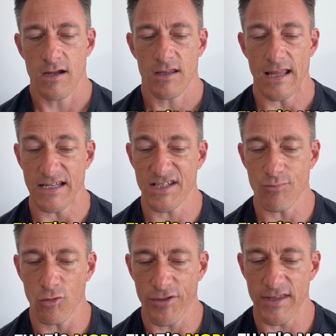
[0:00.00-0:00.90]
that's
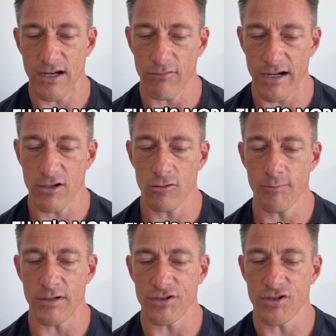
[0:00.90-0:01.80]
more theoretical,
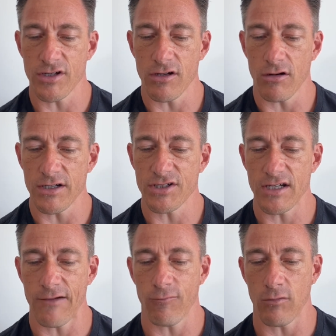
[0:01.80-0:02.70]
but due to
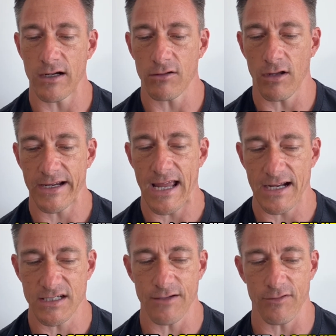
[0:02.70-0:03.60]
IGF-1-like
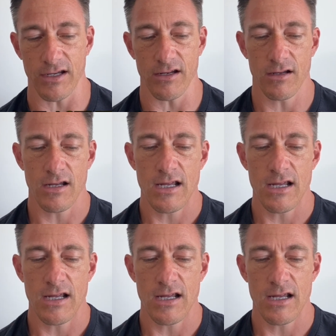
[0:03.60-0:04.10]
activity.